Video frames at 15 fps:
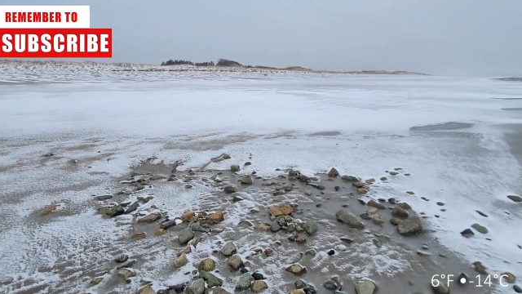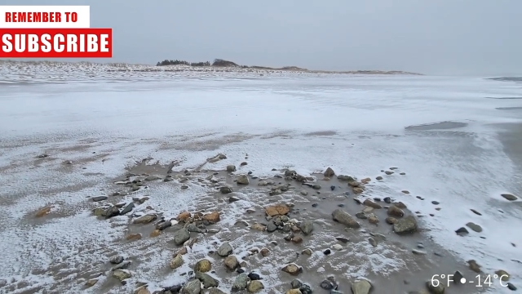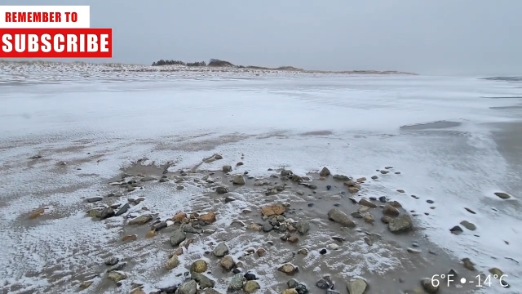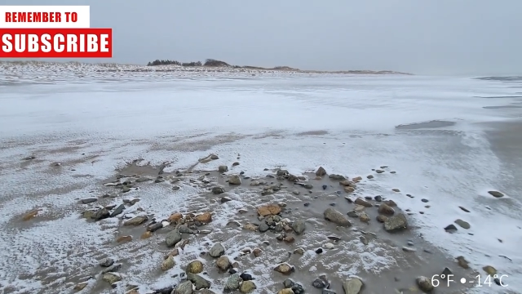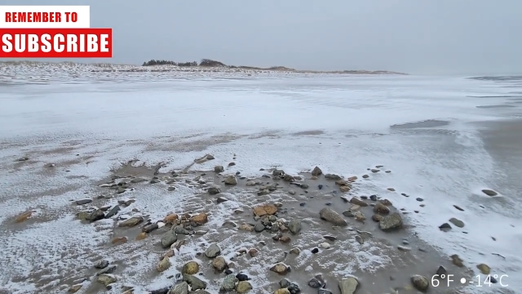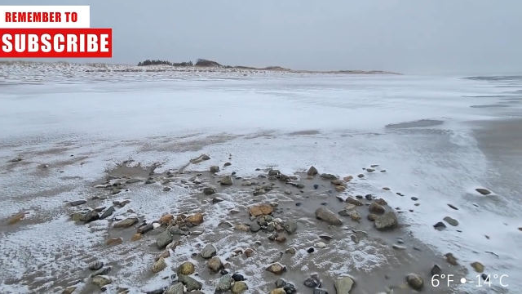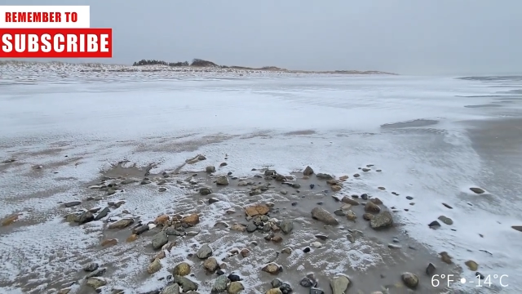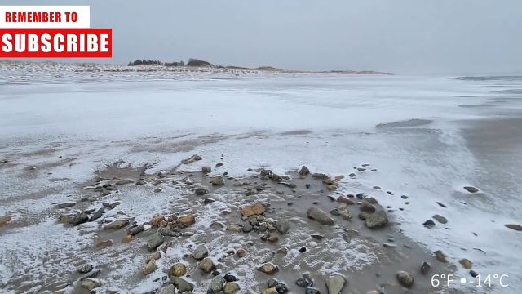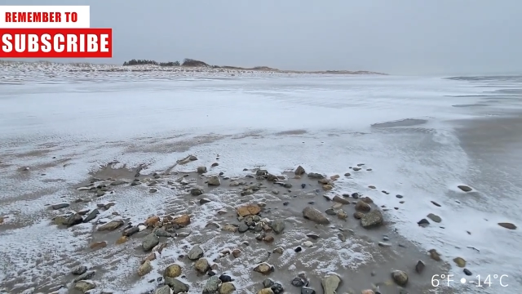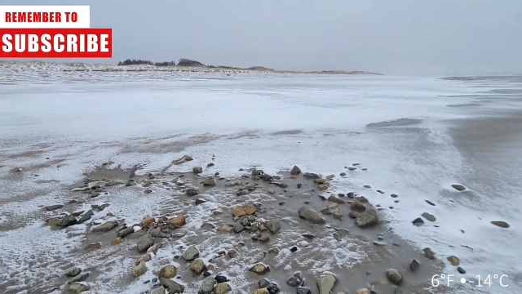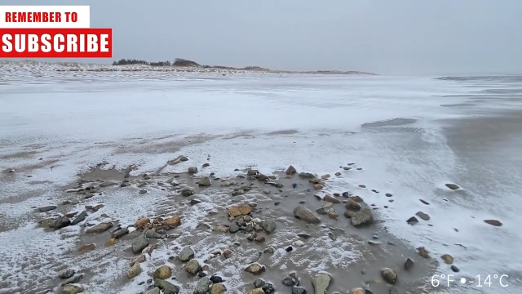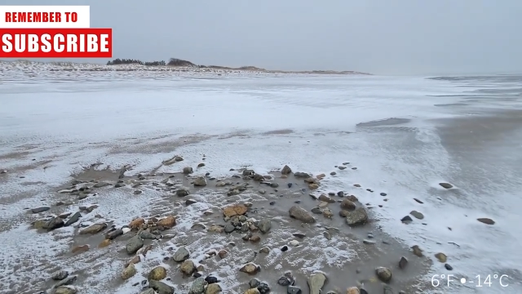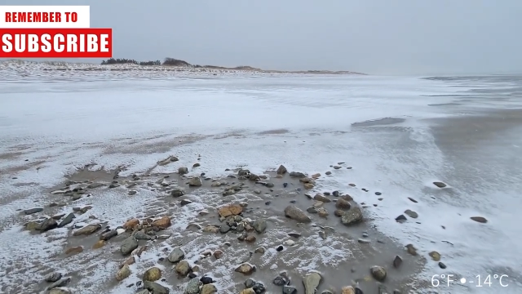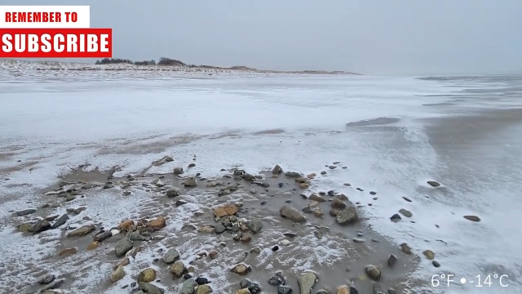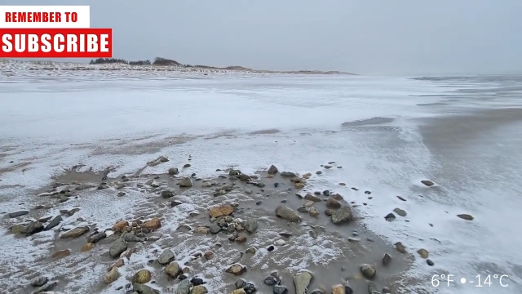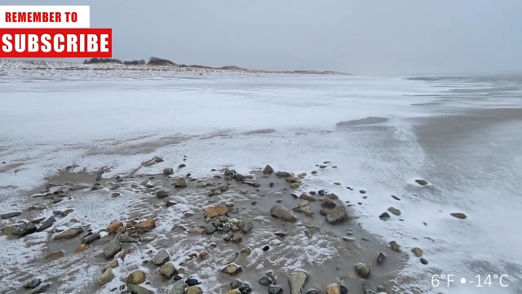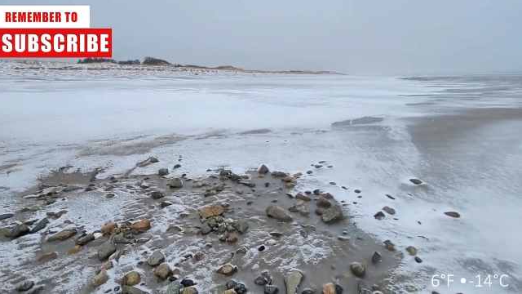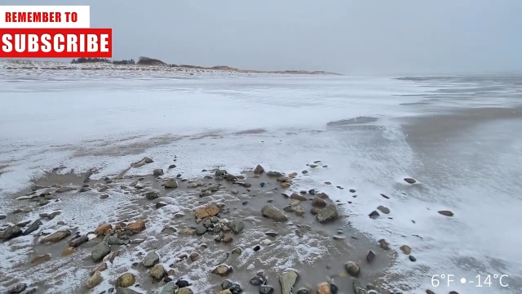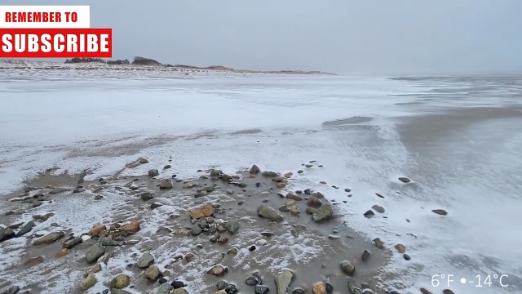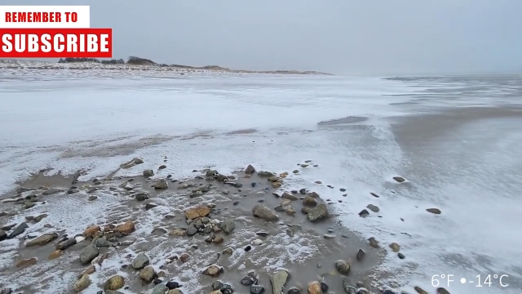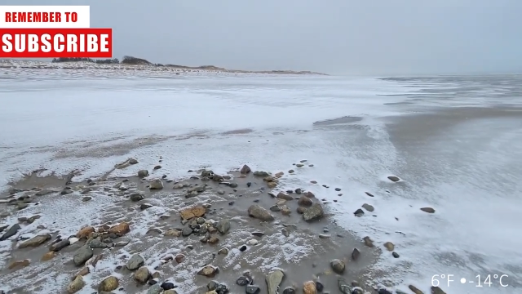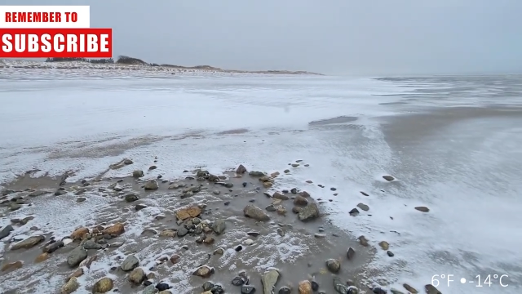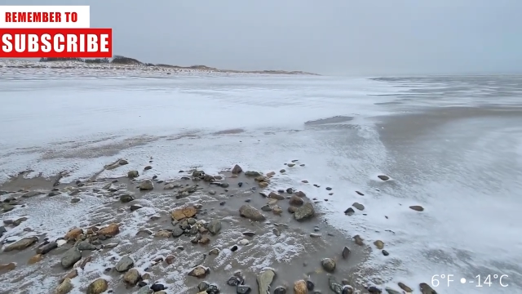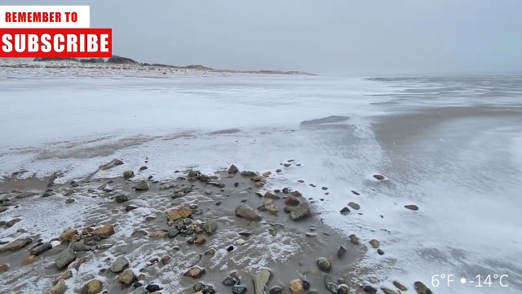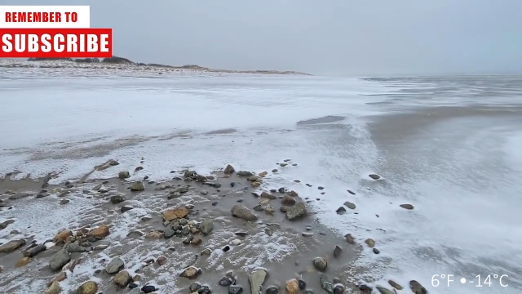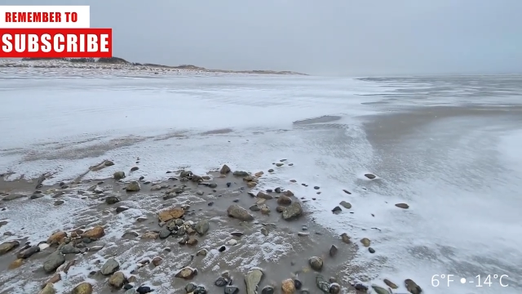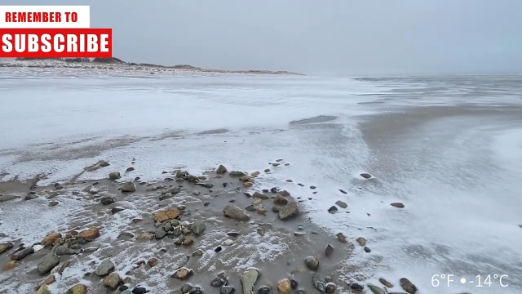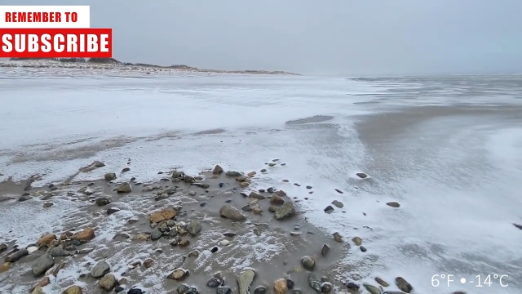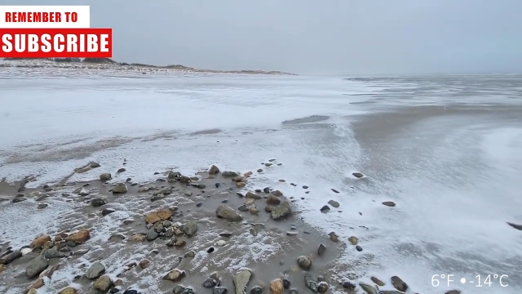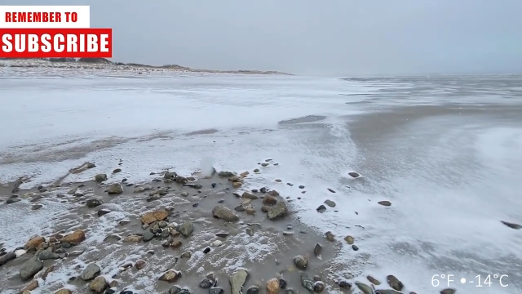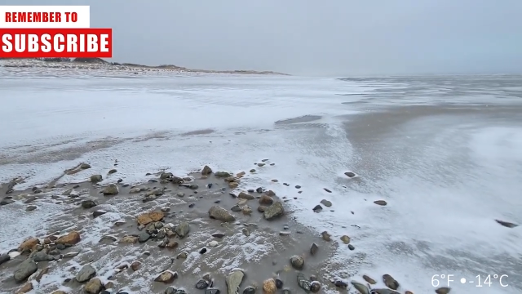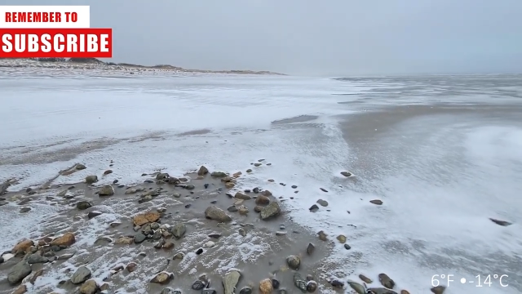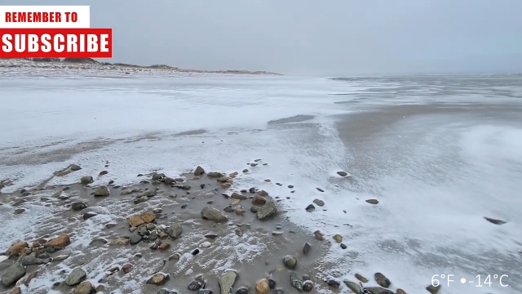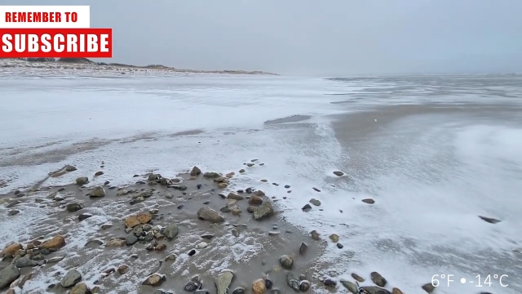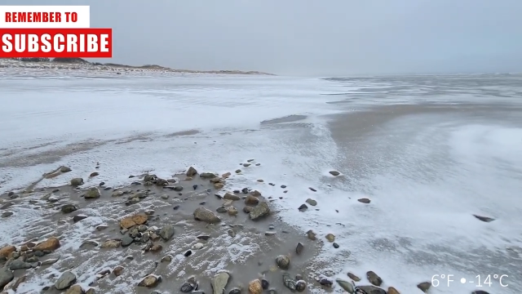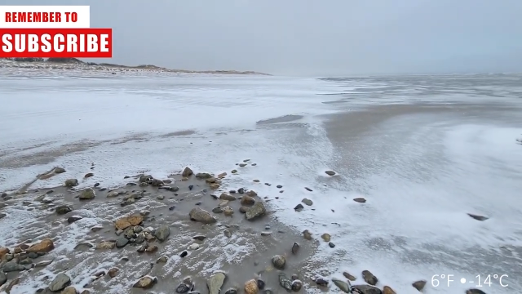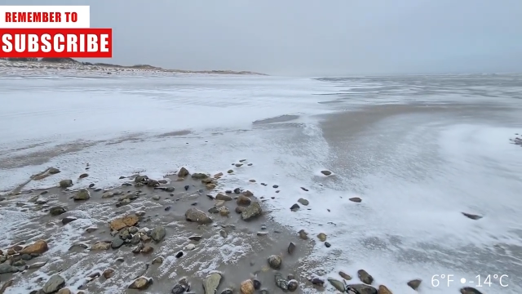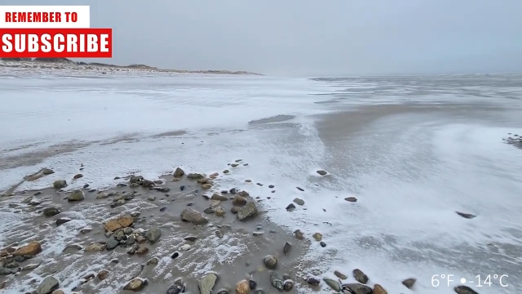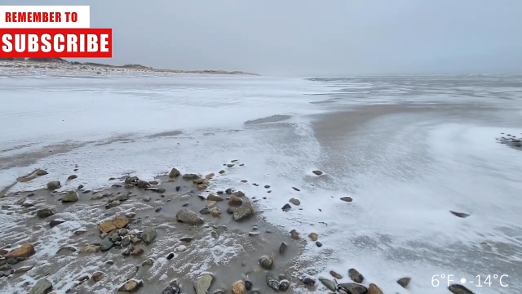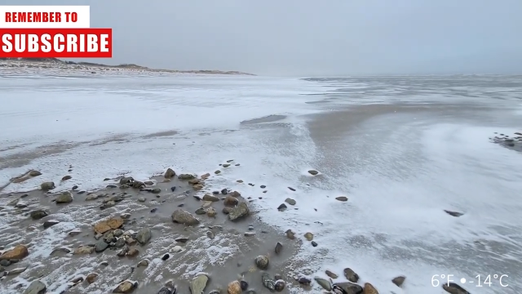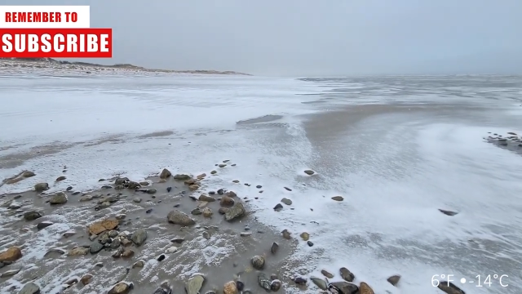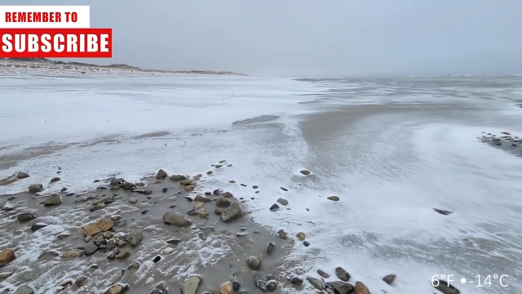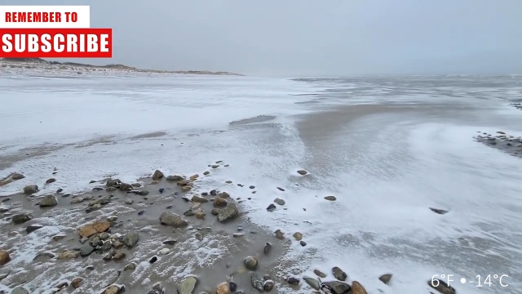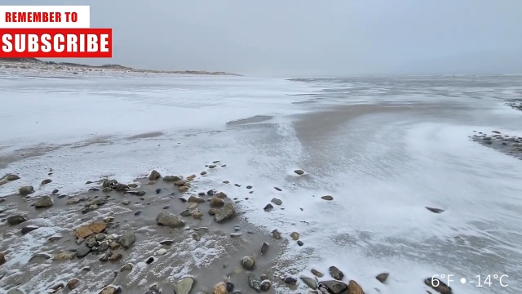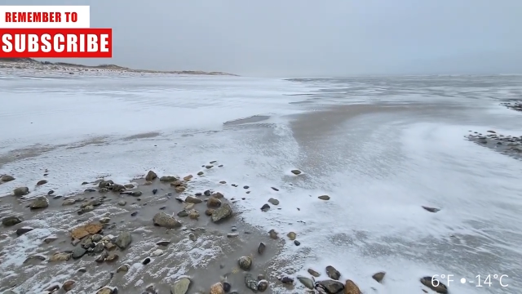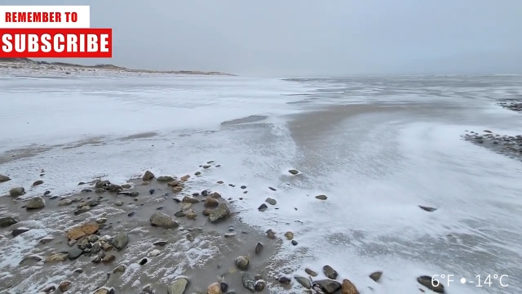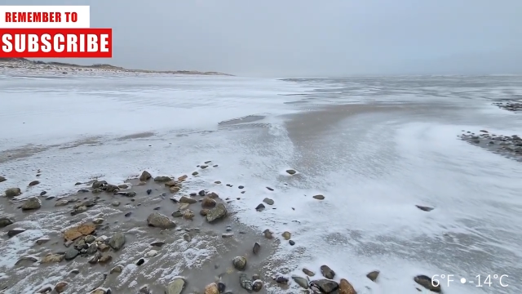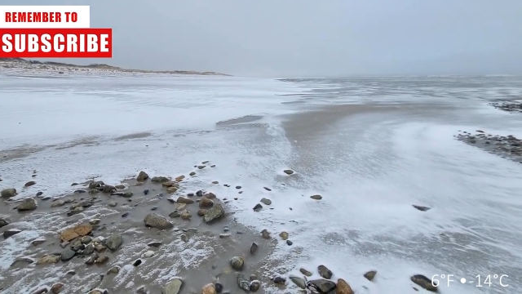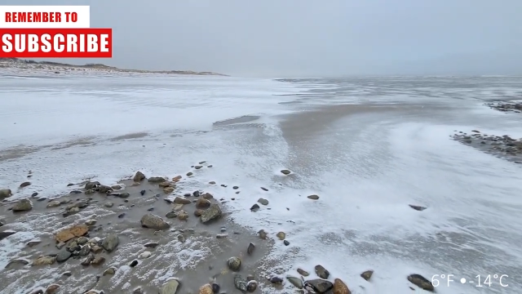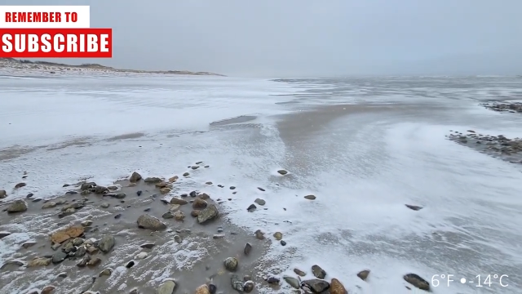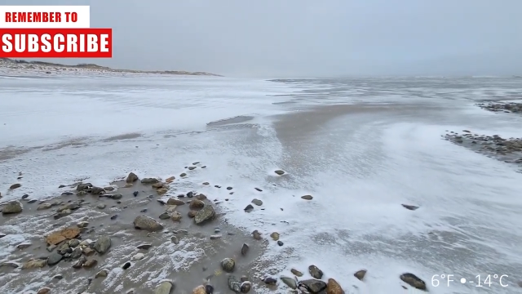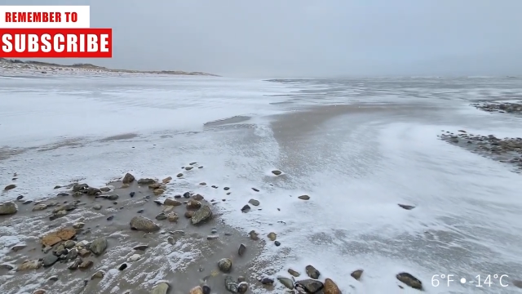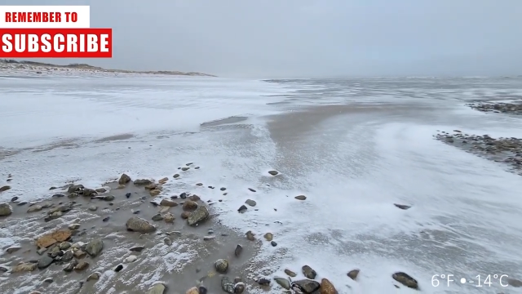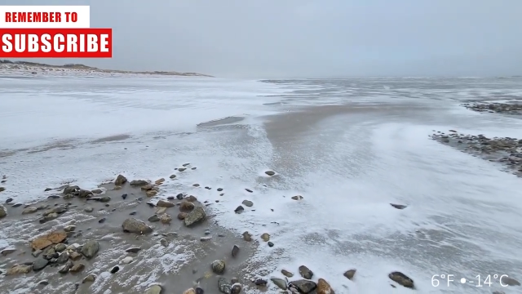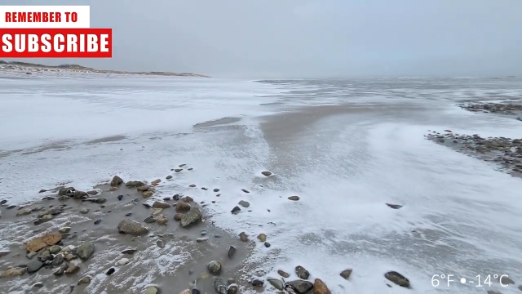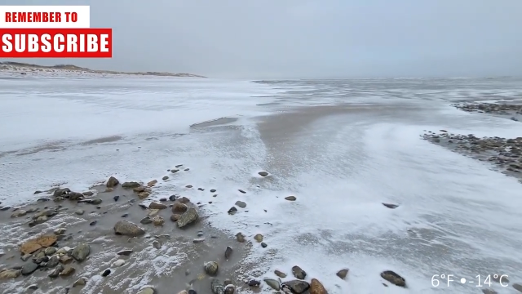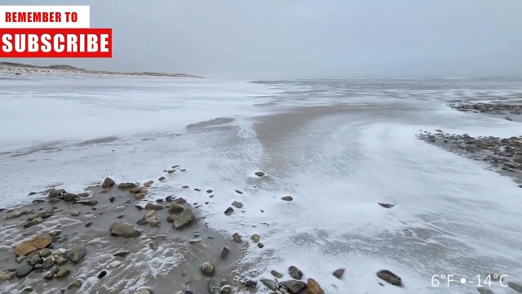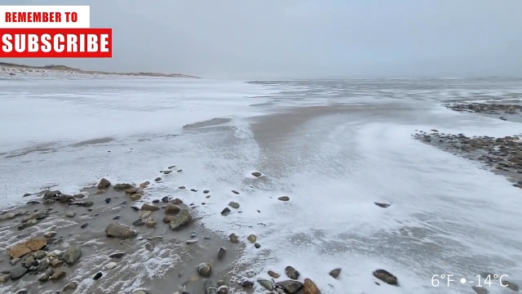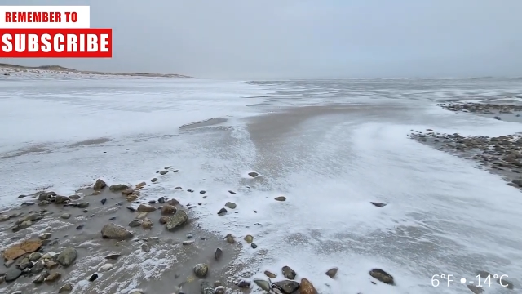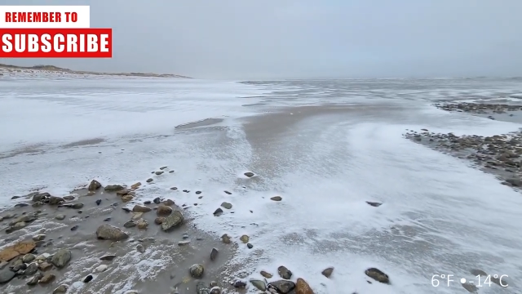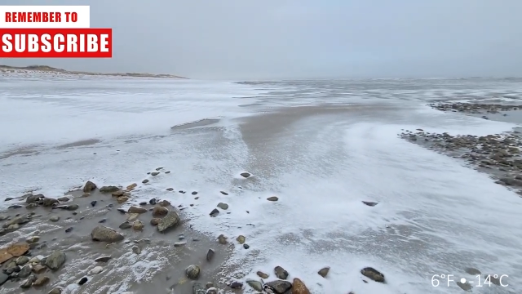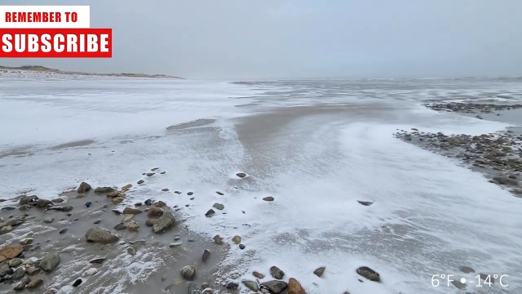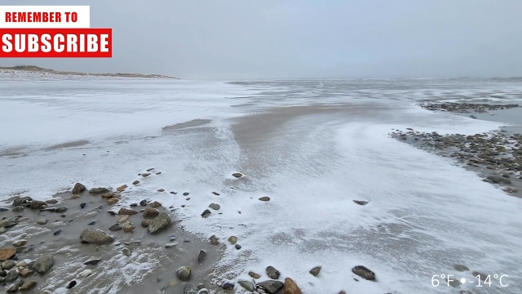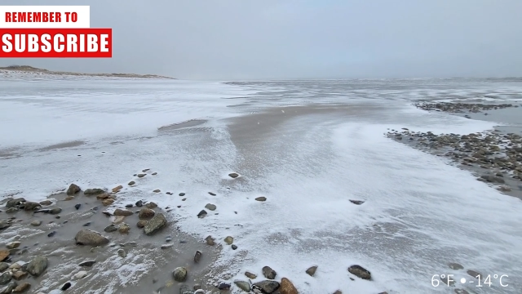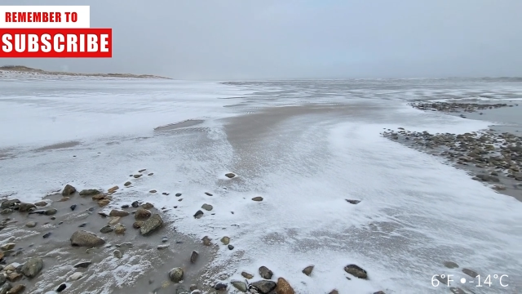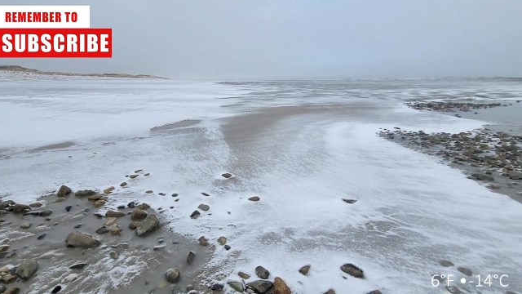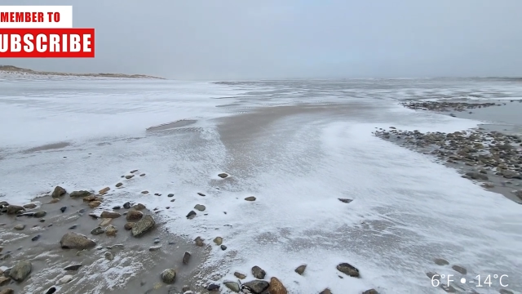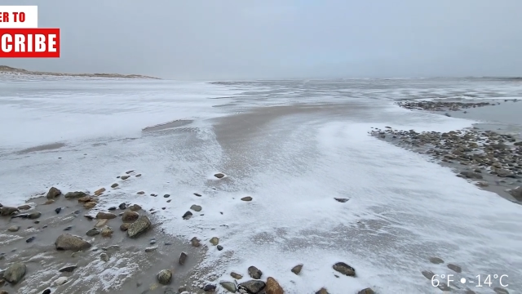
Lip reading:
Nobody's mouth can be seen.